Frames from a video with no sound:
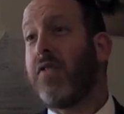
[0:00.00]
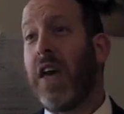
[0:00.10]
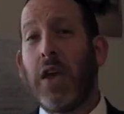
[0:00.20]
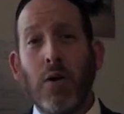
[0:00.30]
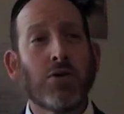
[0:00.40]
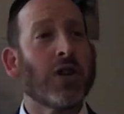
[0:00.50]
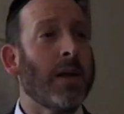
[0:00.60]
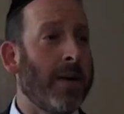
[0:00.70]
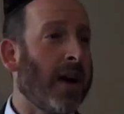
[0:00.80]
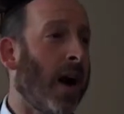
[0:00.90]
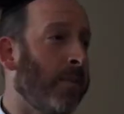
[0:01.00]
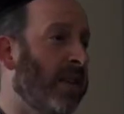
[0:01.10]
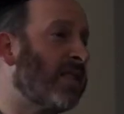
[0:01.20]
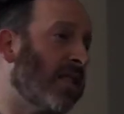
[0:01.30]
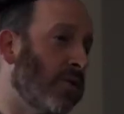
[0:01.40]
They usually become
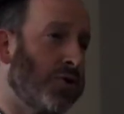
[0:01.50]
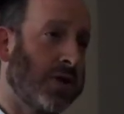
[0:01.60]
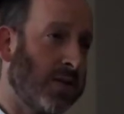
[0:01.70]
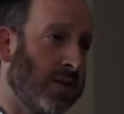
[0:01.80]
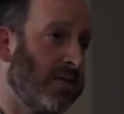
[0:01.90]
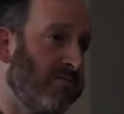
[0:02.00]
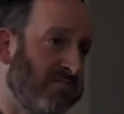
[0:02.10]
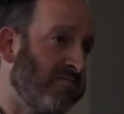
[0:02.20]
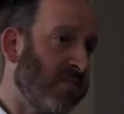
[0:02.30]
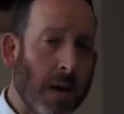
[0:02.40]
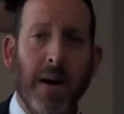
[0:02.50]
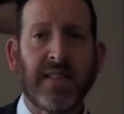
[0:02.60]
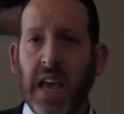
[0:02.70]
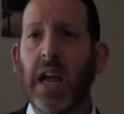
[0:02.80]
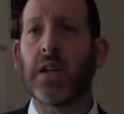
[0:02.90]
disillusioned. It
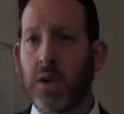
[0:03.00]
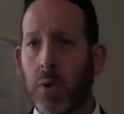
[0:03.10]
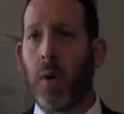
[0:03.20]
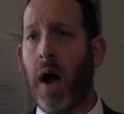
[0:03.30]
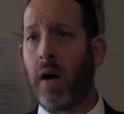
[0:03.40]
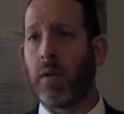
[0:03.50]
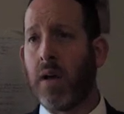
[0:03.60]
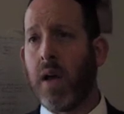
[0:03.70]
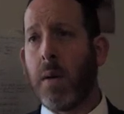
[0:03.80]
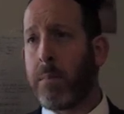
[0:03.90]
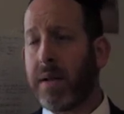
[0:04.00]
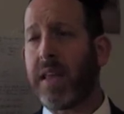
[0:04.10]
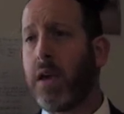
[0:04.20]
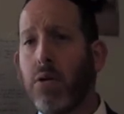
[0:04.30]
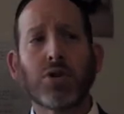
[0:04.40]
might take a little while, but
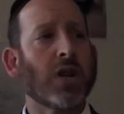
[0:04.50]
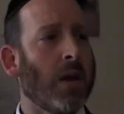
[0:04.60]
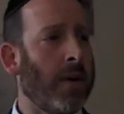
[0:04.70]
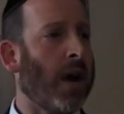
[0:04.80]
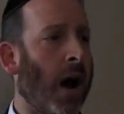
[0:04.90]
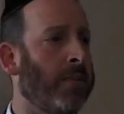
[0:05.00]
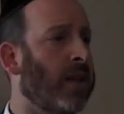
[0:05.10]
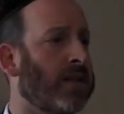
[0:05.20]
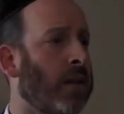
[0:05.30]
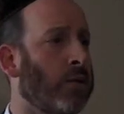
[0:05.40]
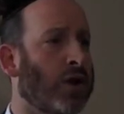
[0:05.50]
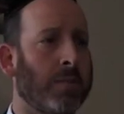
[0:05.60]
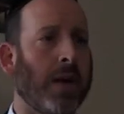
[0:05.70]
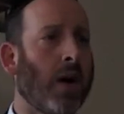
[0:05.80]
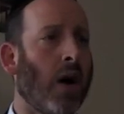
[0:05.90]
they usually become
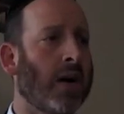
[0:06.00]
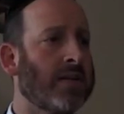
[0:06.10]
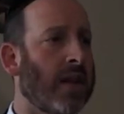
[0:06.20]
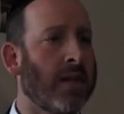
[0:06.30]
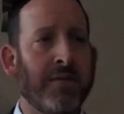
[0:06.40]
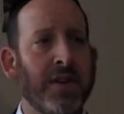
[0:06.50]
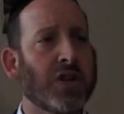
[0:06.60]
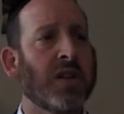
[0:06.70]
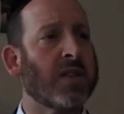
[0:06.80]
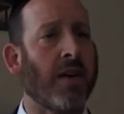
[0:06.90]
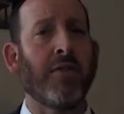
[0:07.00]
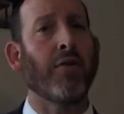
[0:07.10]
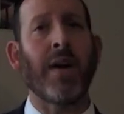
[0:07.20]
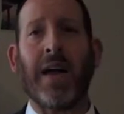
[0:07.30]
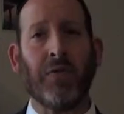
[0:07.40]
disillusioned because the visions of
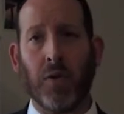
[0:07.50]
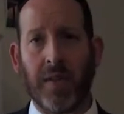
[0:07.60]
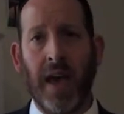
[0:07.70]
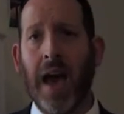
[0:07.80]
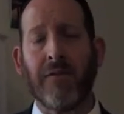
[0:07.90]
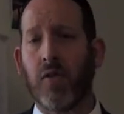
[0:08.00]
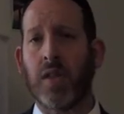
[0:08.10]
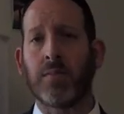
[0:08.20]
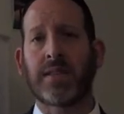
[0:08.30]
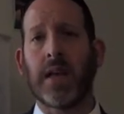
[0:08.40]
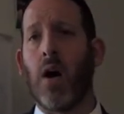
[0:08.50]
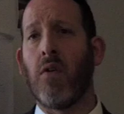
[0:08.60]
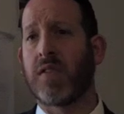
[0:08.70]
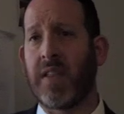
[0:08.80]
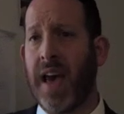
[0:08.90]
grandeur they have for
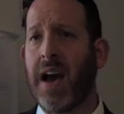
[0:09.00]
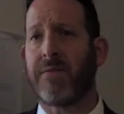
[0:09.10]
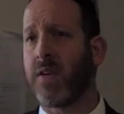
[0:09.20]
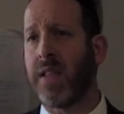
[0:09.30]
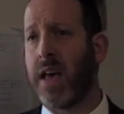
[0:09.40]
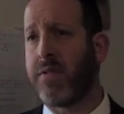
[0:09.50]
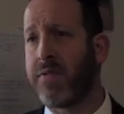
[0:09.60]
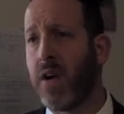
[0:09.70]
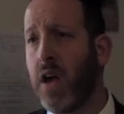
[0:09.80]
themselves and they have for life